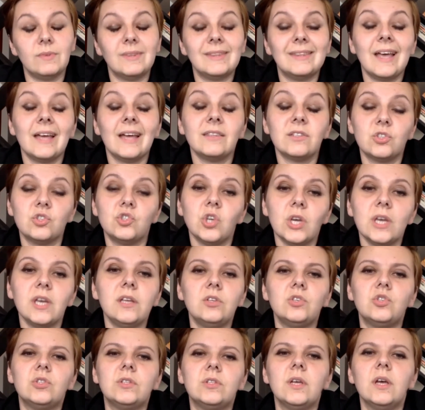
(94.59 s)
That
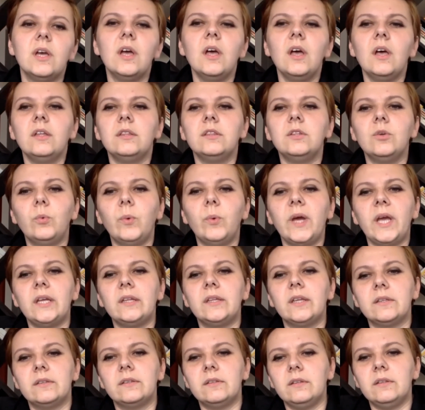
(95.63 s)
changed the way
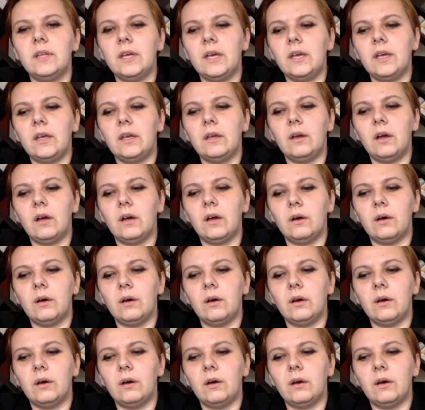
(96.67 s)
that they